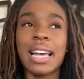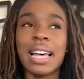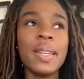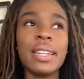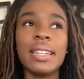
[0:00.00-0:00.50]
I
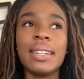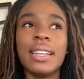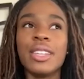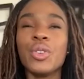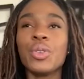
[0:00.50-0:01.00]
mean,
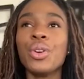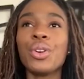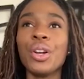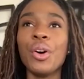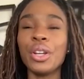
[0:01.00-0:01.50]
you
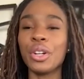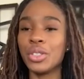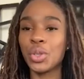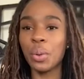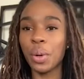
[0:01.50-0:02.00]
can only
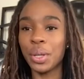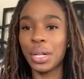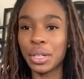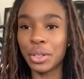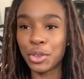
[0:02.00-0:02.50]
control what you
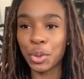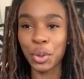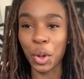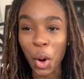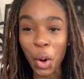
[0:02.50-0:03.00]
can control.
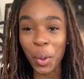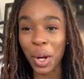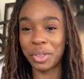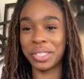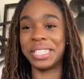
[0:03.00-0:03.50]
The whole
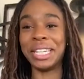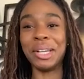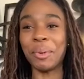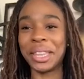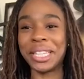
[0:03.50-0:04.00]
world is dealing
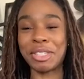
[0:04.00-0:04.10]
with this